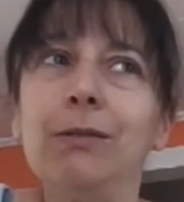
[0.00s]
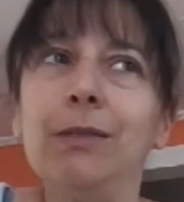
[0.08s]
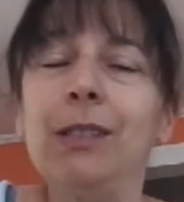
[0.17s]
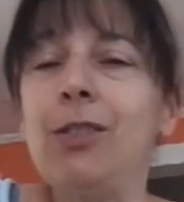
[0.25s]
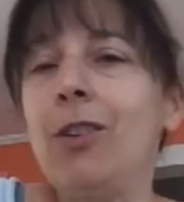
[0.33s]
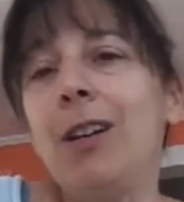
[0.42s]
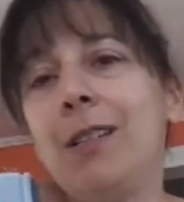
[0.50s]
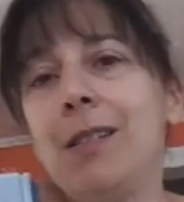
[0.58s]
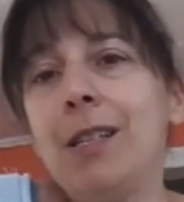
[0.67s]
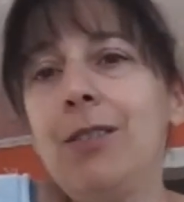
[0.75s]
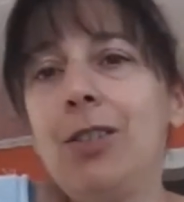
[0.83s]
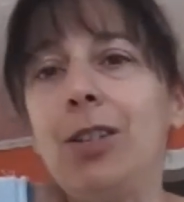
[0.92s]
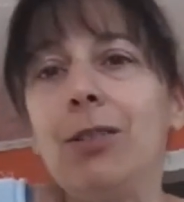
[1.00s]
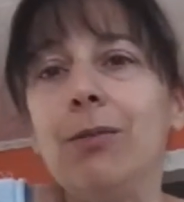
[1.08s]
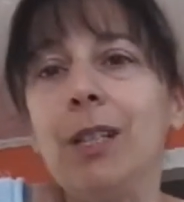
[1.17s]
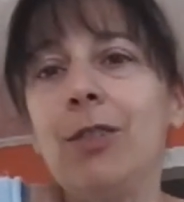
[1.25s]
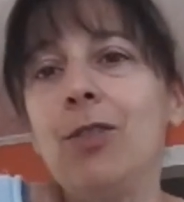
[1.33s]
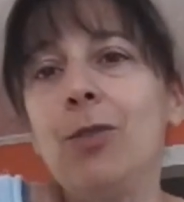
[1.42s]
it's not a sin to you.
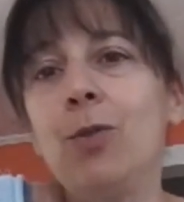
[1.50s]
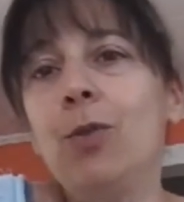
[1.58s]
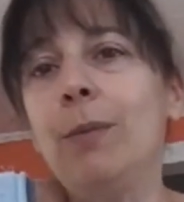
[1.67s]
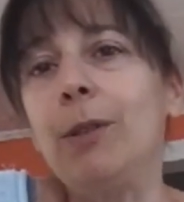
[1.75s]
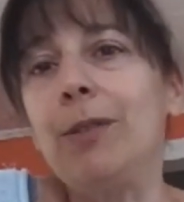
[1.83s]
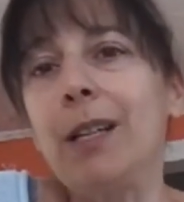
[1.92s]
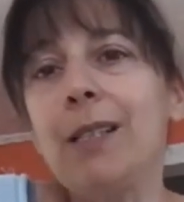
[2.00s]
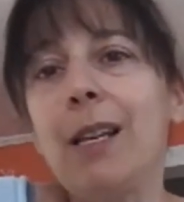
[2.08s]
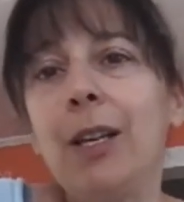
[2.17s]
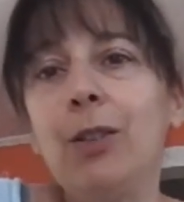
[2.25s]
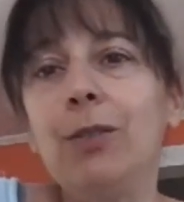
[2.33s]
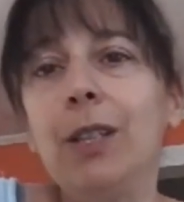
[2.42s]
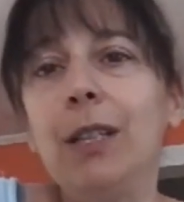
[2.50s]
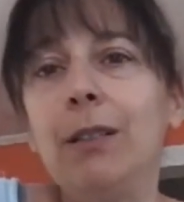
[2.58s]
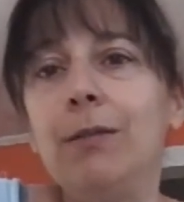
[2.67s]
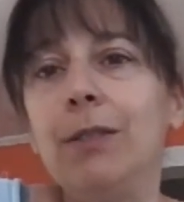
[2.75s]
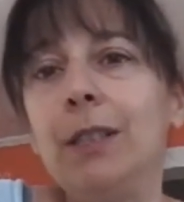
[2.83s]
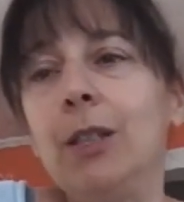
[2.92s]
That's your normal. That's how you
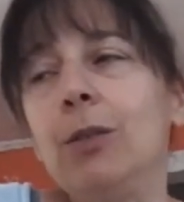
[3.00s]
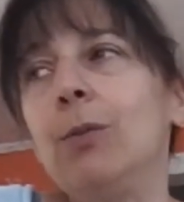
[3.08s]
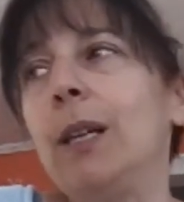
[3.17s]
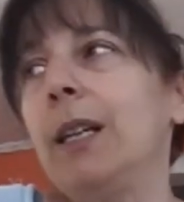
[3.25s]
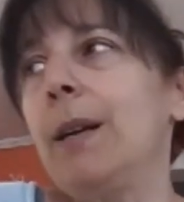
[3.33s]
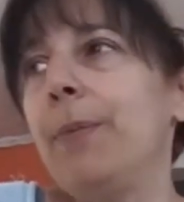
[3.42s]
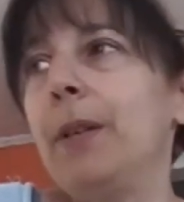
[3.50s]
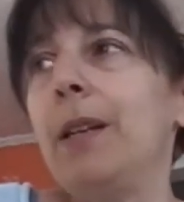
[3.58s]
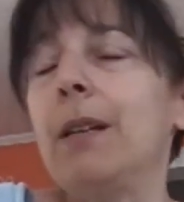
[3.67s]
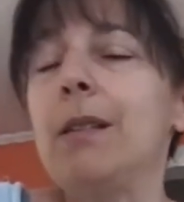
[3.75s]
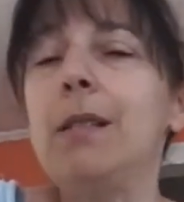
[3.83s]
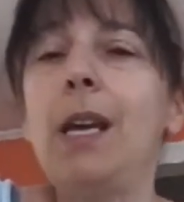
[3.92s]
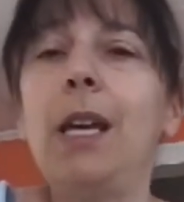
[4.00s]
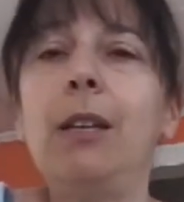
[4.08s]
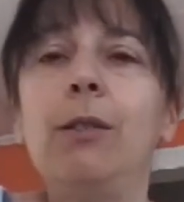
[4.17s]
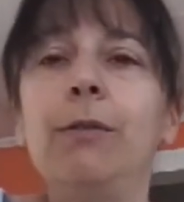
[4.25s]
live. And then you wake up the next day and you